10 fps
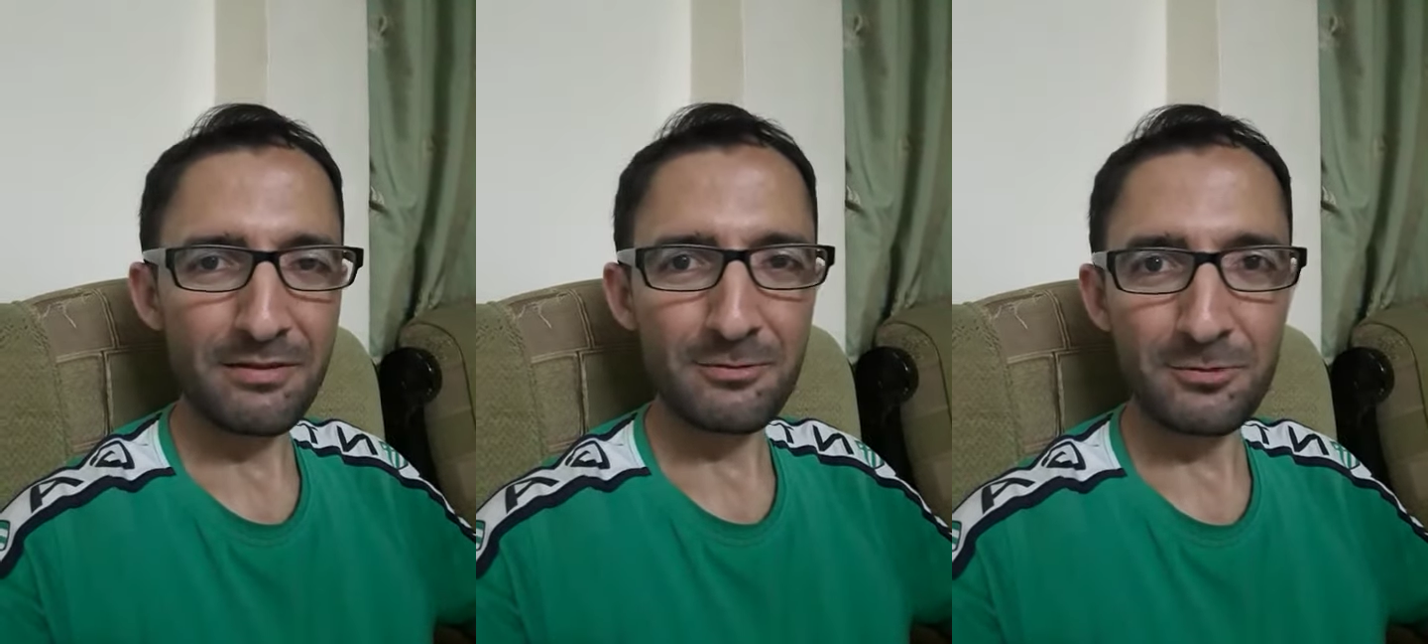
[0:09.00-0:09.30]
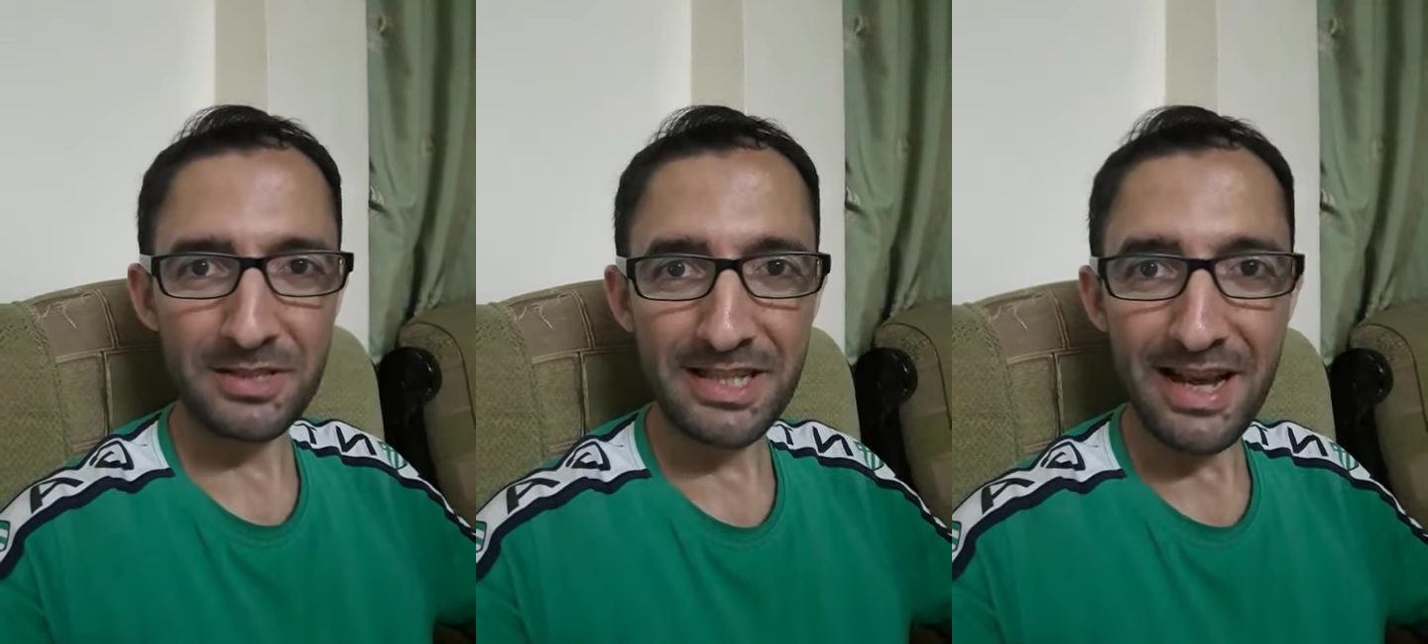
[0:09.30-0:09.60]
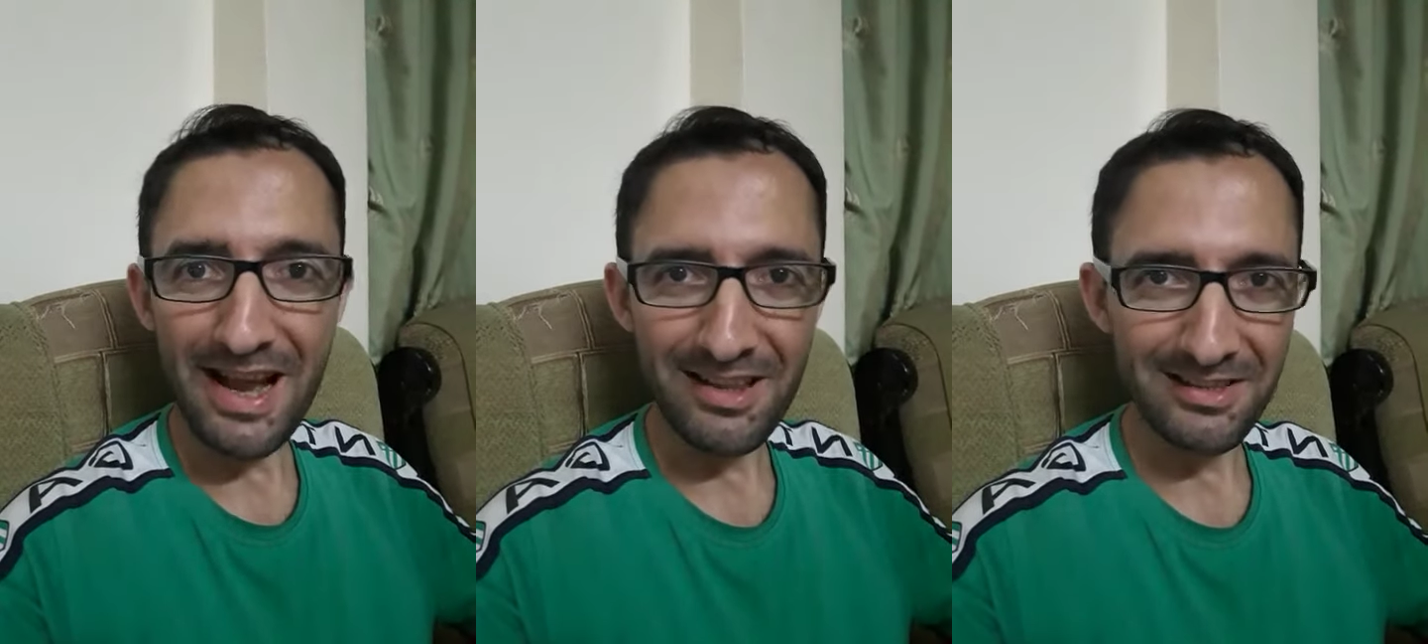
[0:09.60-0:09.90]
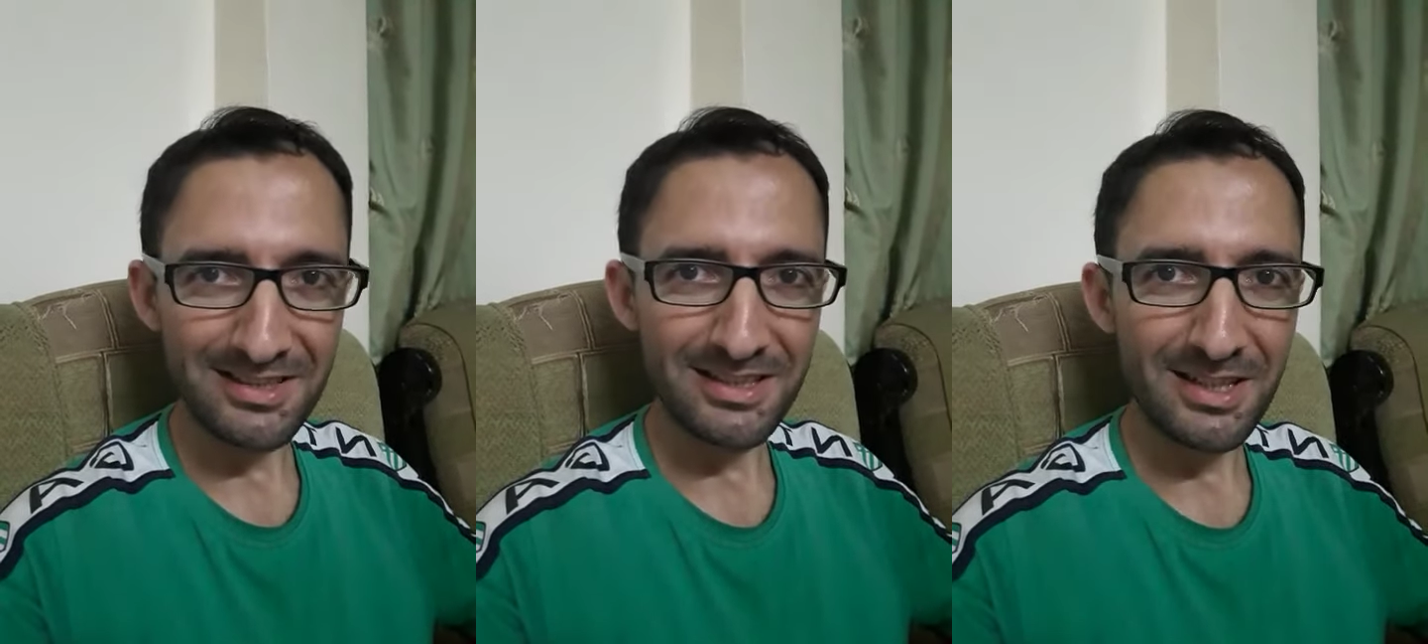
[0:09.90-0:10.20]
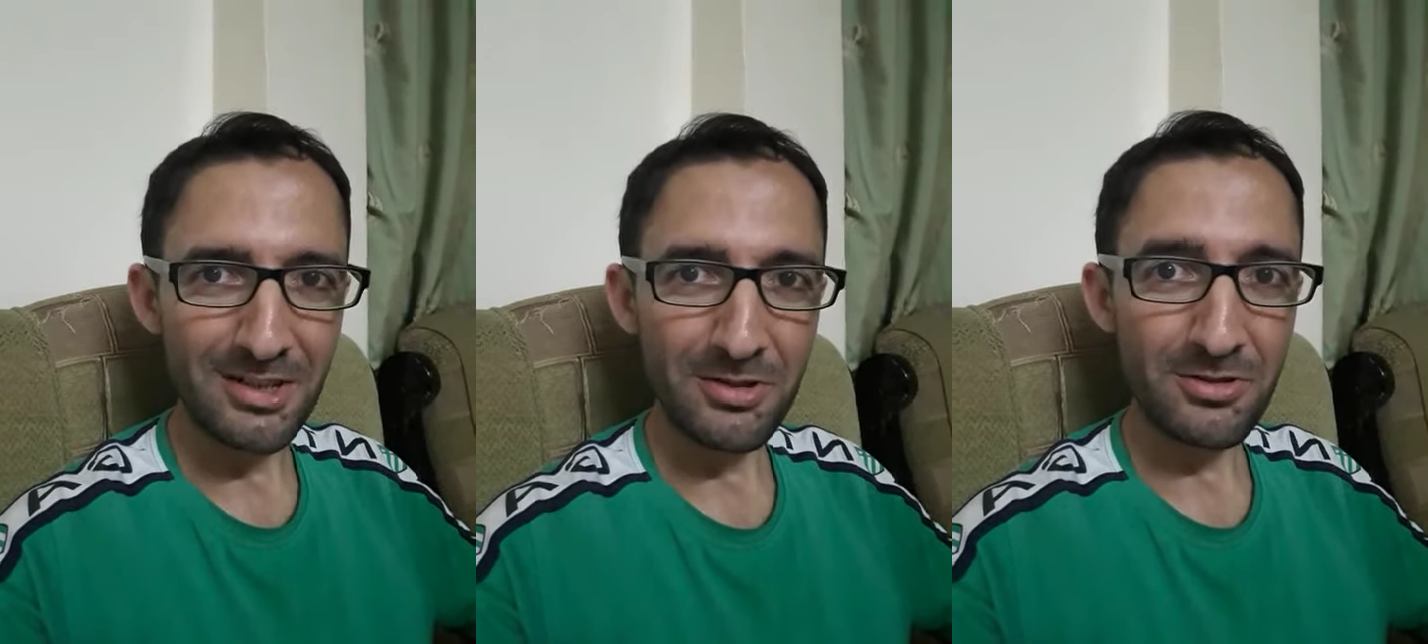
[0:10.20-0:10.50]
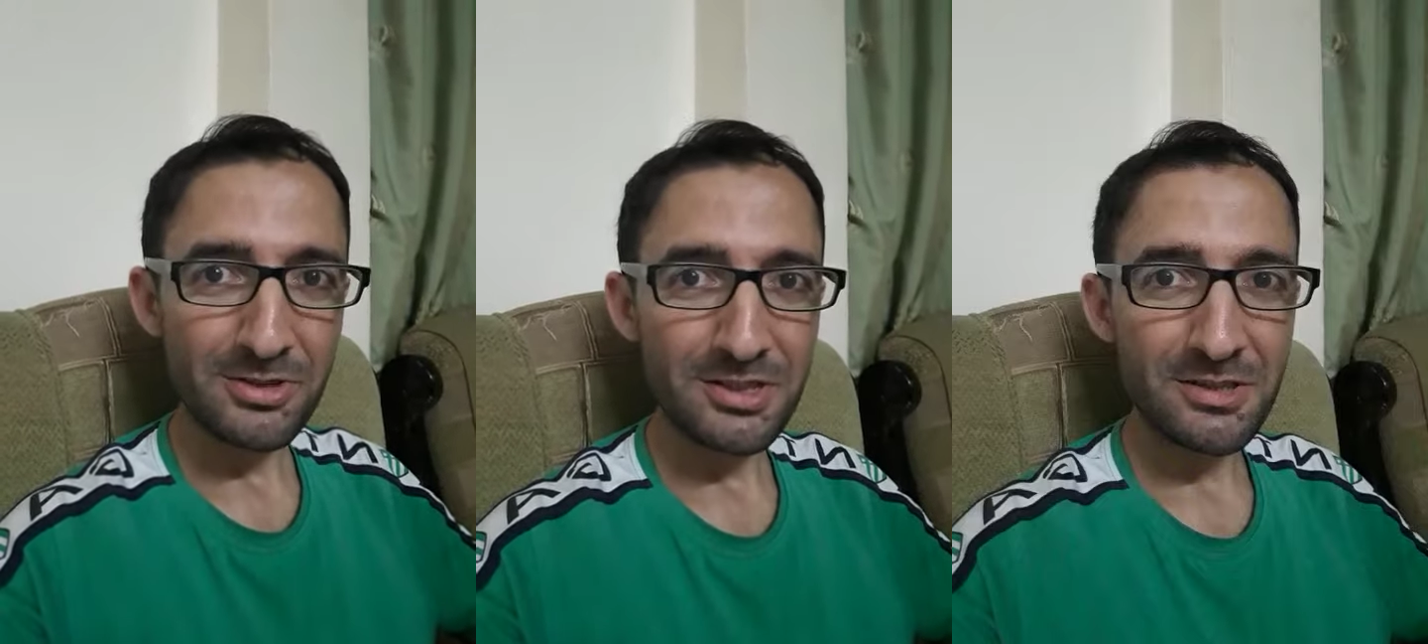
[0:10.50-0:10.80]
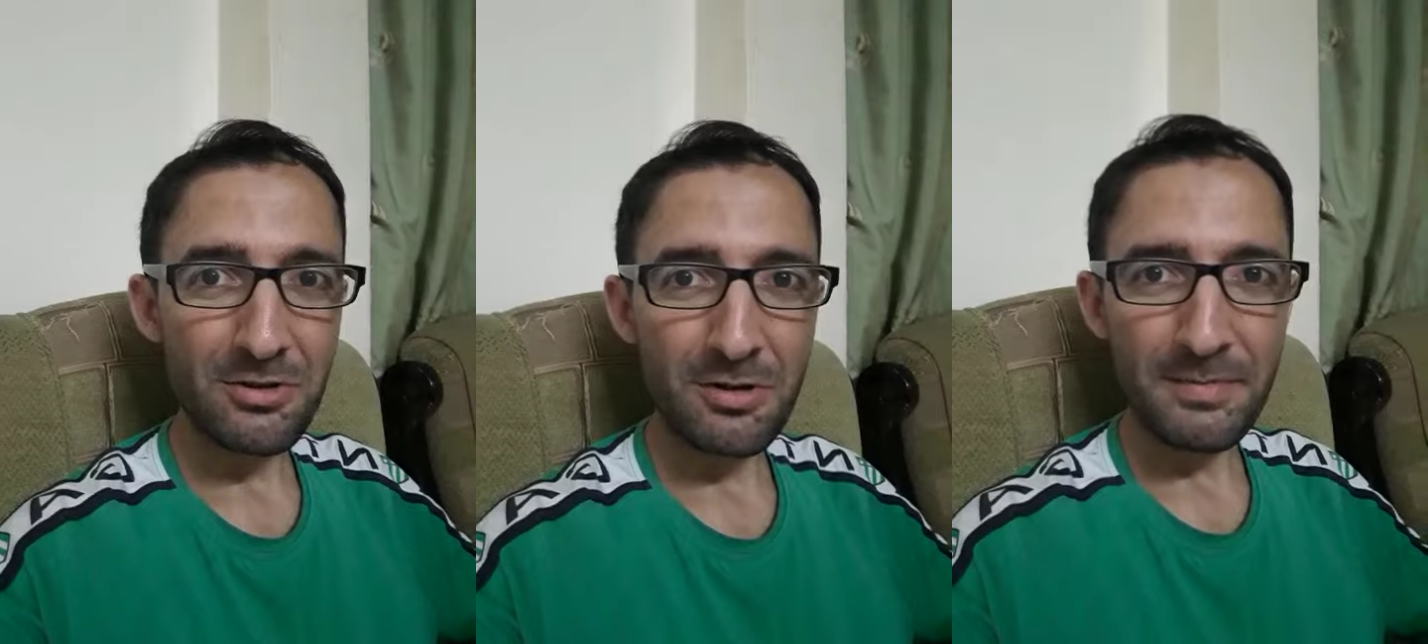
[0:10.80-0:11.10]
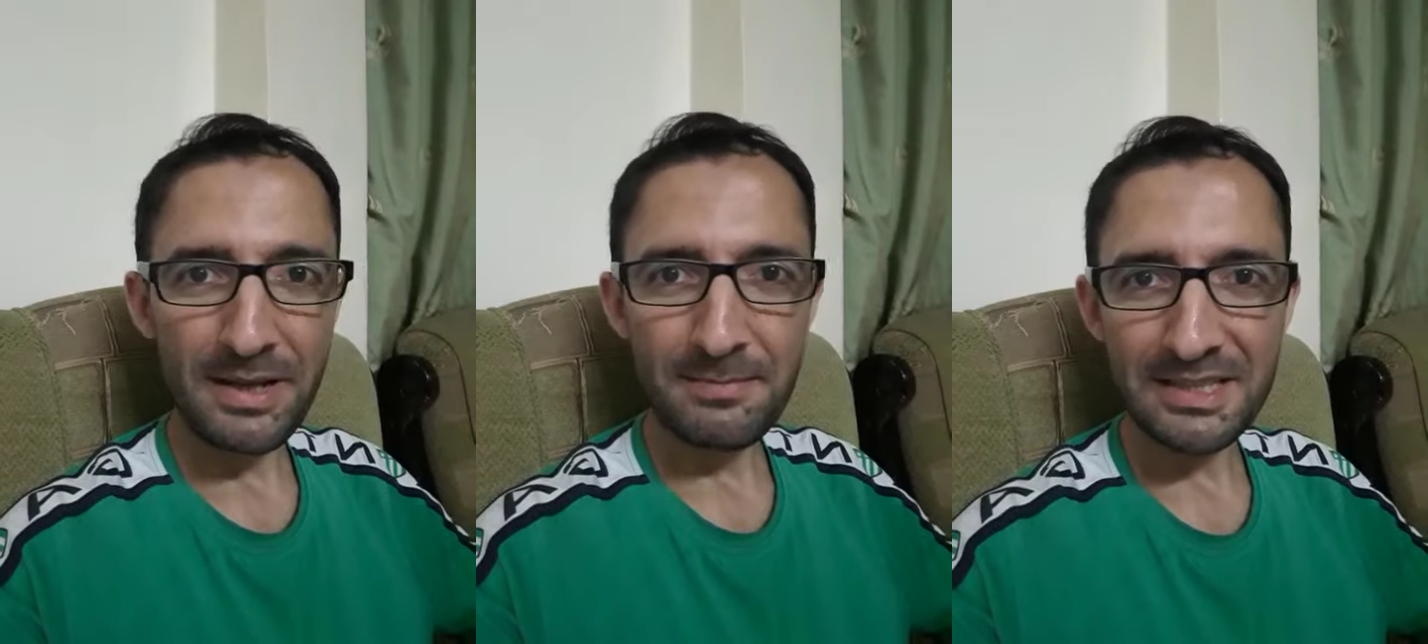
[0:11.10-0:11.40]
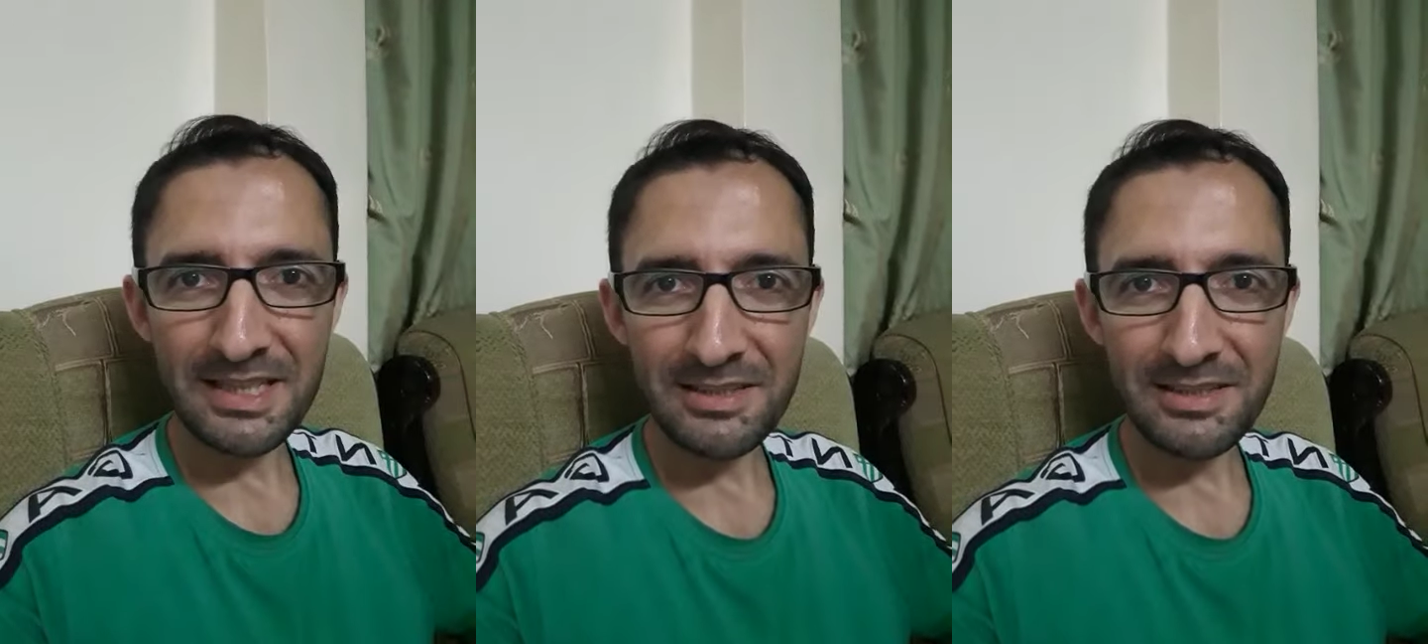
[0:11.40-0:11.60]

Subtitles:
Woody Allen, or just call me Mr.